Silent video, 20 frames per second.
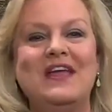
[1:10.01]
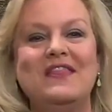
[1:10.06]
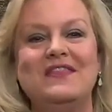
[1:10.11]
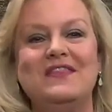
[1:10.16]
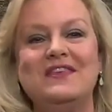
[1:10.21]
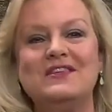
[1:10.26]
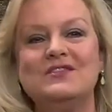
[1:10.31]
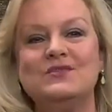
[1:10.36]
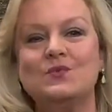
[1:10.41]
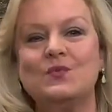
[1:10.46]

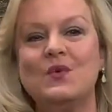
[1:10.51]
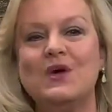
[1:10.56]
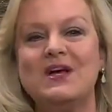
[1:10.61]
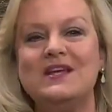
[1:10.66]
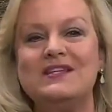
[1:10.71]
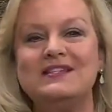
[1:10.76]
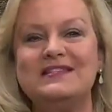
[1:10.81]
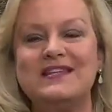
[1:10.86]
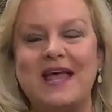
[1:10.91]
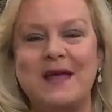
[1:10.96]
This
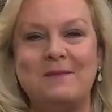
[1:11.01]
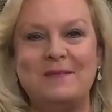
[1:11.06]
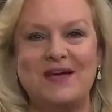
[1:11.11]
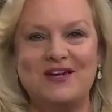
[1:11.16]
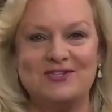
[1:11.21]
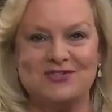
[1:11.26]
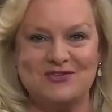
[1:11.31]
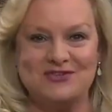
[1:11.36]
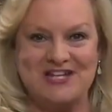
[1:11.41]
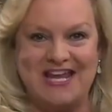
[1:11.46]
was a
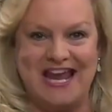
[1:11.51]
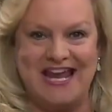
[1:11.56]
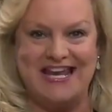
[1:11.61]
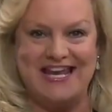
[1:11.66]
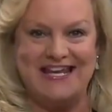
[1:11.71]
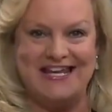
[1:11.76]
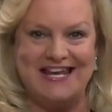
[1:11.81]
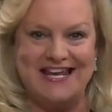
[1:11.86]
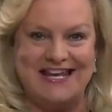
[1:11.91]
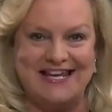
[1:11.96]
picture
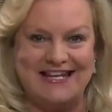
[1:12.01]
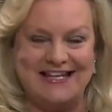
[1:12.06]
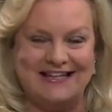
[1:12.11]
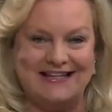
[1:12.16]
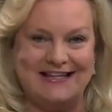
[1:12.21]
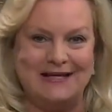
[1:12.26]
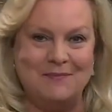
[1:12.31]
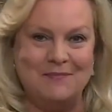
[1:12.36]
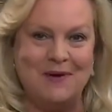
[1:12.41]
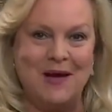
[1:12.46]
taken in
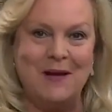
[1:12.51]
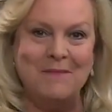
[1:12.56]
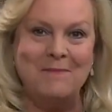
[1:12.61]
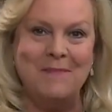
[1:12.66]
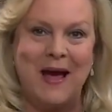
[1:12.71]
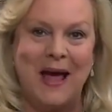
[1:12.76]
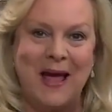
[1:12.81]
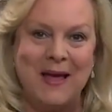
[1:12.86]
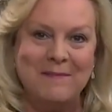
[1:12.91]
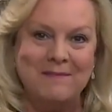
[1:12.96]
Italy by
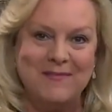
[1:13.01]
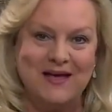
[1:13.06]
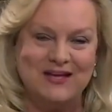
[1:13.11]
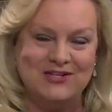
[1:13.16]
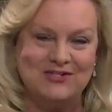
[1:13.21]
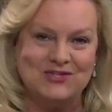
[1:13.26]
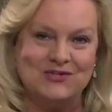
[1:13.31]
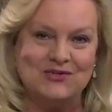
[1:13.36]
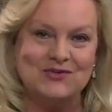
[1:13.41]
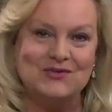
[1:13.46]
my
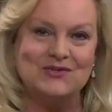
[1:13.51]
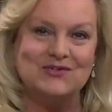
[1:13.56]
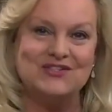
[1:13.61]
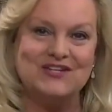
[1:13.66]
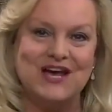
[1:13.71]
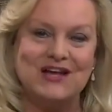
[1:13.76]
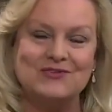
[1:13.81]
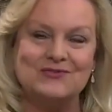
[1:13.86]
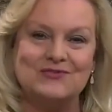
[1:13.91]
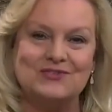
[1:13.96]
mentor,
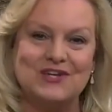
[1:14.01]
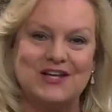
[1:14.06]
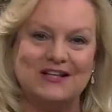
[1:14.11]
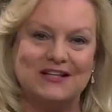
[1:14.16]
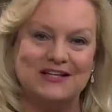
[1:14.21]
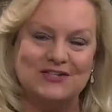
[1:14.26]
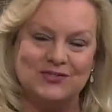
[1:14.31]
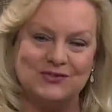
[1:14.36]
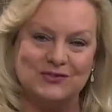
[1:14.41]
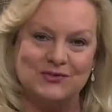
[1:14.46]
Dr.
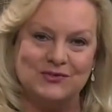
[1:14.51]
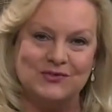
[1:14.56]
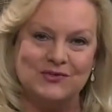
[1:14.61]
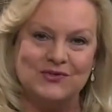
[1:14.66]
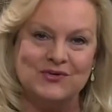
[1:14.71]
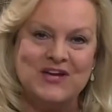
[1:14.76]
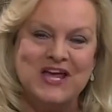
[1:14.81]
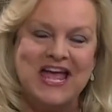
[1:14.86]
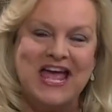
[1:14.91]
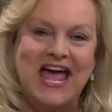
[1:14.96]
Dudley Turner.